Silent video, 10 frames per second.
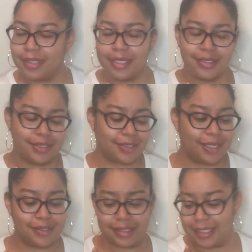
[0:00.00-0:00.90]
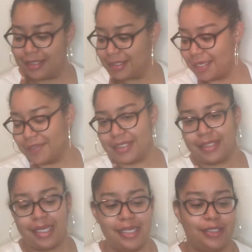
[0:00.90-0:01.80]
that
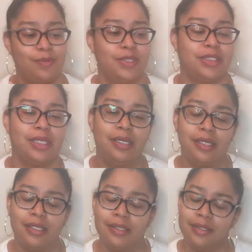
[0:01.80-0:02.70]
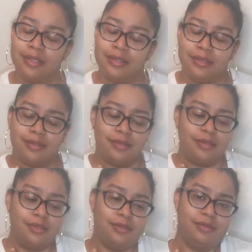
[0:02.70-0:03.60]
$6.97 was,
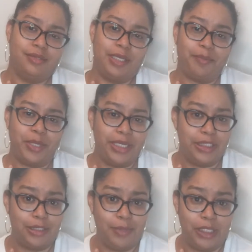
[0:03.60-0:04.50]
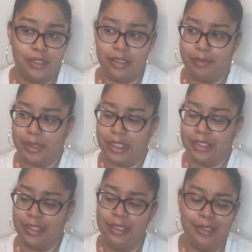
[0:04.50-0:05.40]
ooh, it pinched me a little bit.
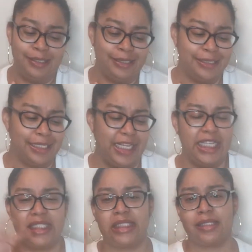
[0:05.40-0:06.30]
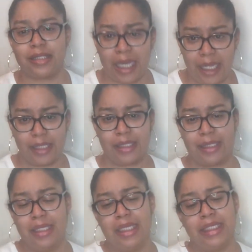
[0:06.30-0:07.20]
It stung
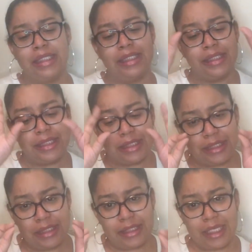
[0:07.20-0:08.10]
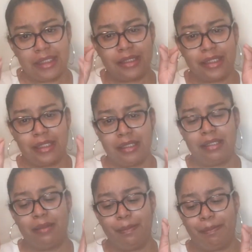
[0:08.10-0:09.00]
just a
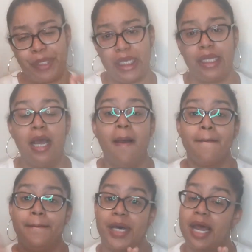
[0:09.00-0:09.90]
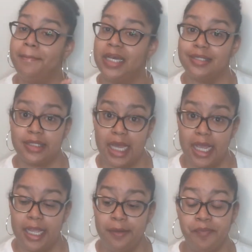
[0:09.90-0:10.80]
little bit. But I must
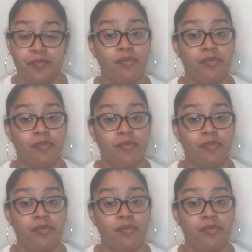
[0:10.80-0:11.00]
say,